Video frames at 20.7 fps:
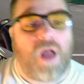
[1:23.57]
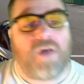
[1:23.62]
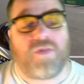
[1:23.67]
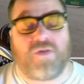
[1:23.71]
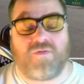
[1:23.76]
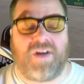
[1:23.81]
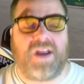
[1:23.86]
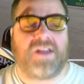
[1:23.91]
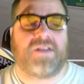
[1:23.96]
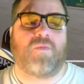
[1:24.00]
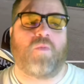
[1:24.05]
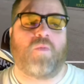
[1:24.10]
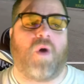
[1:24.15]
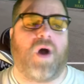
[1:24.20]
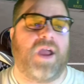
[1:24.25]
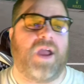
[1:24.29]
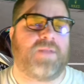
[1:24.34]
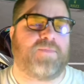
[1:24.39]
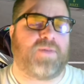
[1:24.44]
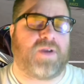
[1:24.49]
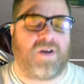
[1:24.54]
The reason
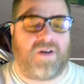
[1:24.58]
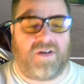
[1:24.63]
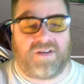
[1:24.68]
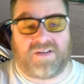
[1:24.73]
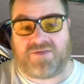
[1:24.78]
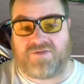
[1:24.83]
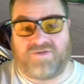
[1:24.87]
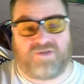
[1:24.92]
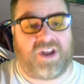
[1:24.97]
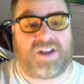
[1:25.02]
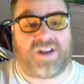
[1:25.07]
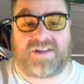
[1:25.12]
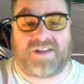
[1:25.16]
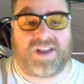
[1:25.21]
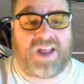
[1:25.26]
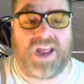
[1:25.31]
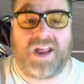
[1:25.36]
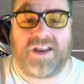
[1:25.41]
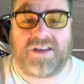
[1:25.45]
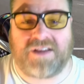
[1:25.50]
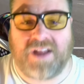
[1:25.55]
why is because this
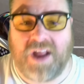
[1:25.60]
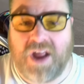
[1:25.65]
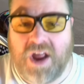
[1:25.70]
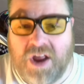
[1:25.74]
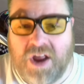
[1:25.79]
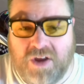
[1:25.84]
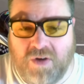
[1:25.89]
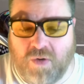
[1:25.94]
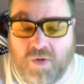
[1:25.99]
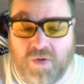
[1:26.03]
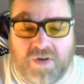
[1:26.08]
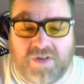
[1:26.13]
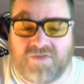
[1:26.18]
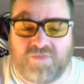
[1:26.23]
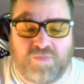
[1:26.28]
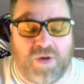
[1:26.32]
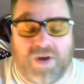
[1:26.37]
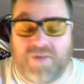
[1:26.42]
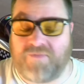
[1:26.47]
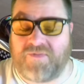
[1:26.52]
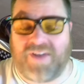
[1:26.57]
is your...
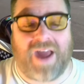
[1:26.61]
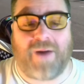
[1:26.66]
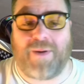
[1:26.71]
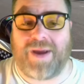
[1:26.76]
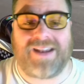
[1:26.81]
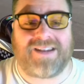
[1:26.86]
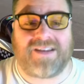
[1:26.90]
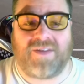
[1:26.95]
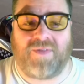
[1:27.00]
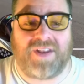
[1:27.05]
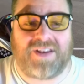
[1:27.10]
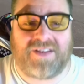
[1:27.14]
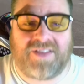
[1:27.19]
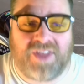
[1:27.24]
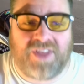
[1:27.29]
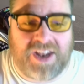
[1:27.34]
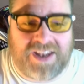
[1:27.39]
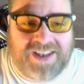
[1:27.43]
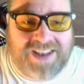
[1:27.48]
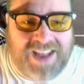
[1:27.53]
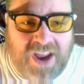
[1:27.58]
We've now entered
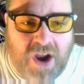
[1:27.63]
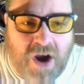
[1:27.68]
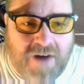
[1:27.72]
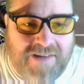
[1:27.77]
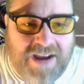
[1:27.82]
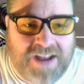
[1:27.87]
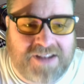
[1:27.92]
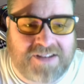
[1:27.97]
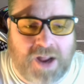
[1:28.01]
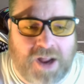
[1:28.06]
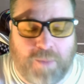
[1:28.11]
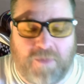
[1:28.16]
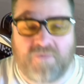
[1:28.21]
the DRS zone.